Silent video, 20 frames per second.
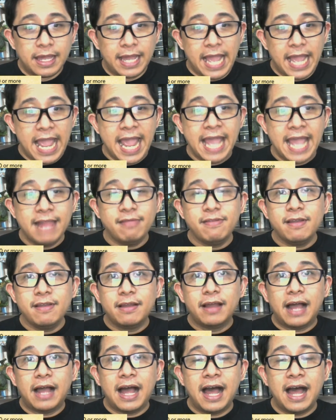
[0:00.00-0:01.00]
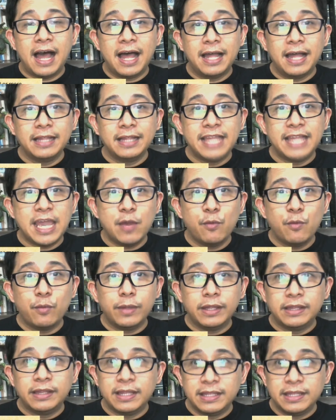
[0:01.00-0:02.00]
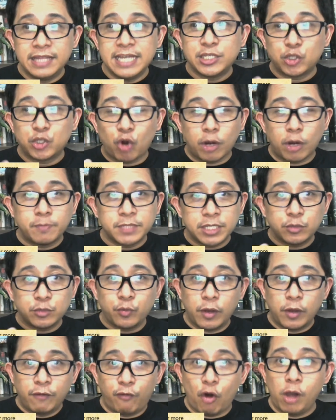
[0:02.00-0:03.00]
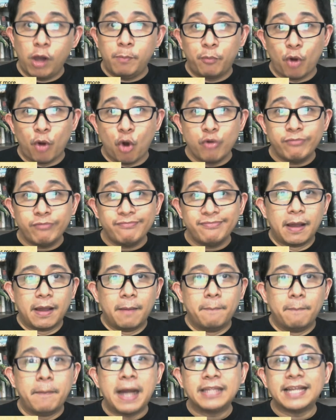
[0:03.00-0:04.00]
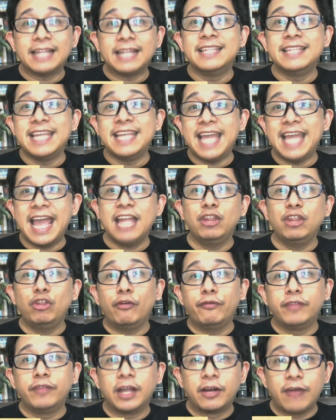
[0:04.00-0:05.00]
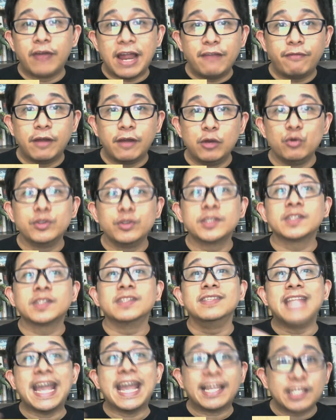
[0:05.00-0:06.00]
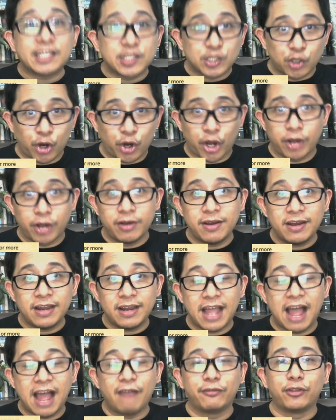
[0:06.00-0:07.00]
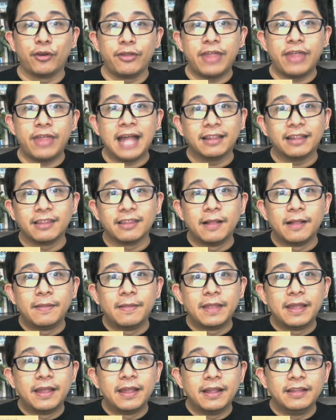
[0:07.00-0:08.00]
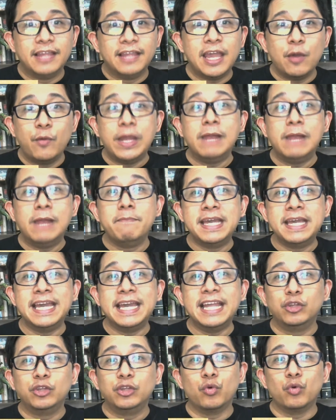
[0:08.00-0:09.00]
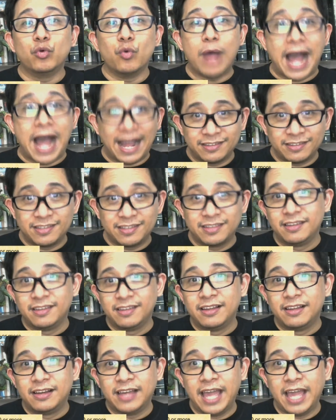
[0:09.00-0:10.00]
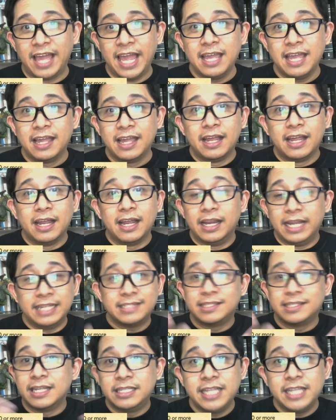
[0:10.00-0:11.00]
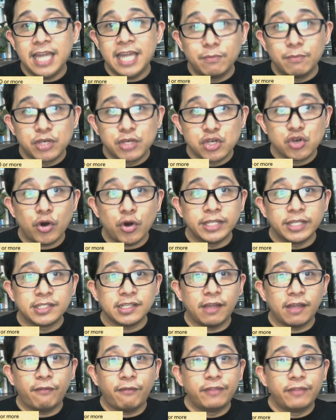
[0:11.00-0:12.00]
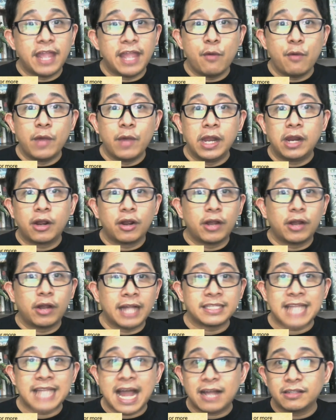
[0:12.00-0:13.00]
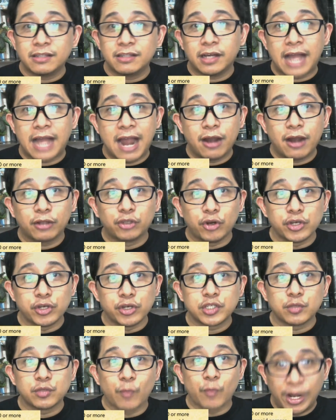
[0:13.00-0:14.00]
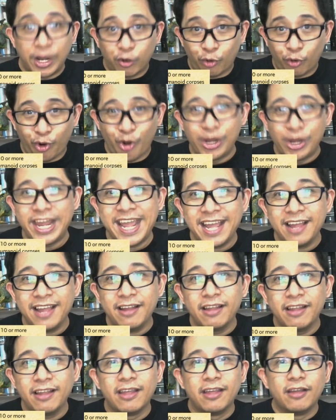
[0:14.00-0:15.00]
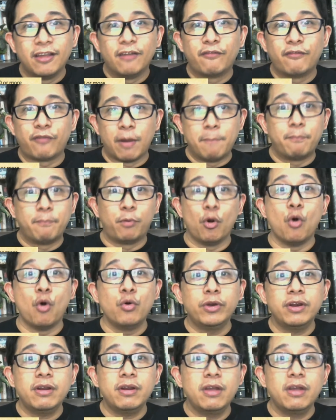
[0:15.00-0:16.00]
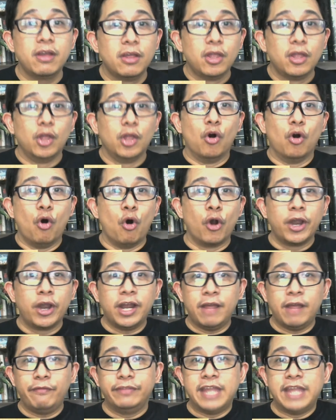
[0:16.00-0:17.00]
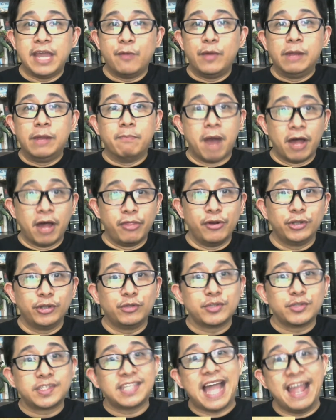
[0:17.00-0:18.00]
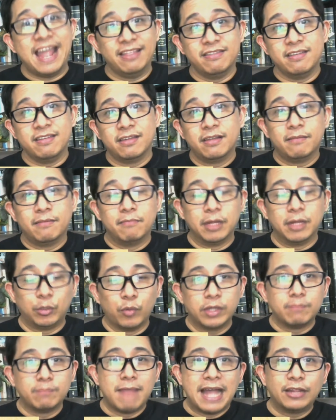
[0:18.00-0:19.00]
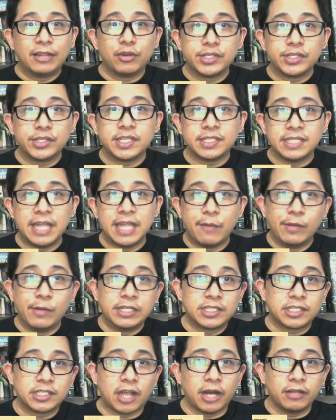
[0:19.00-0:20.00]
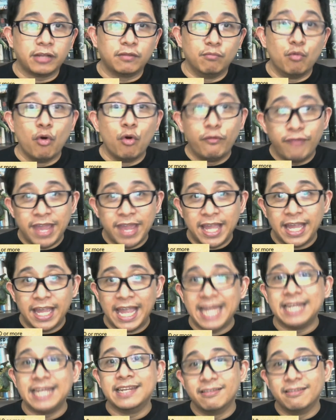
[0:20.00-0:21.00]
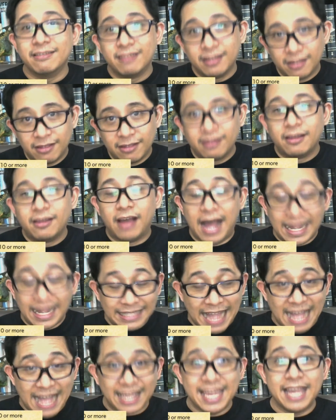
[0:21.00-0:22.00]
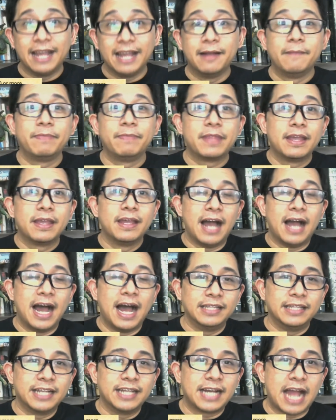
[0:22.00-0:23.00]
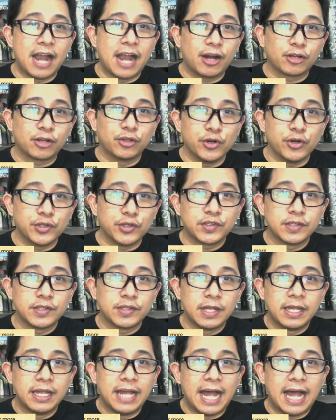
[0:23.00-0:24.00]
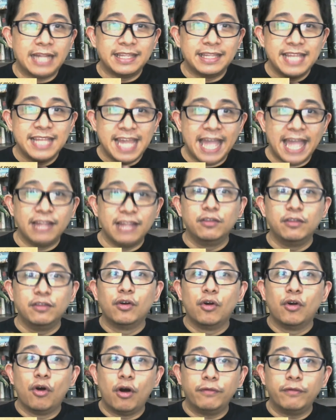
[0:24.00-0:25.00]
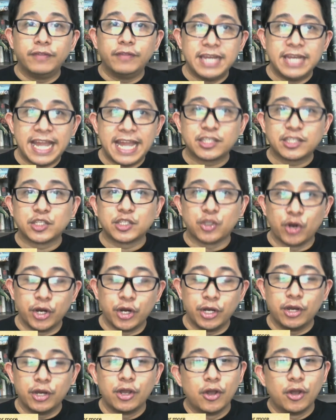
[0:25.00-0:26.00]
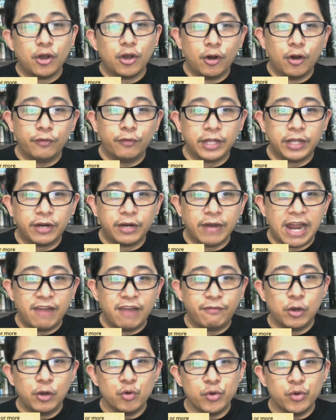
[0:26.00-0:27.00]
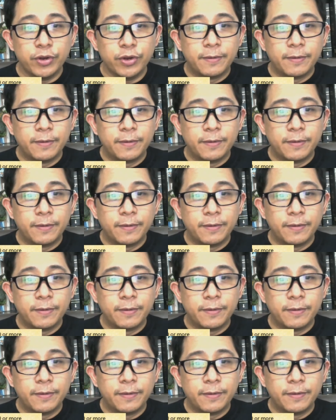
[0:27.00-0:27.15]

And these corpses will fall prone, but at the end of the Granfalloon's next turn, after that, they will begin to act. Okay? It's the DM's choice if they will attack the characters while crawling from prone, or if they will bother to stand. But what matters is they will start moving and attacking the characters at the end of the next turn of the Granfalloon.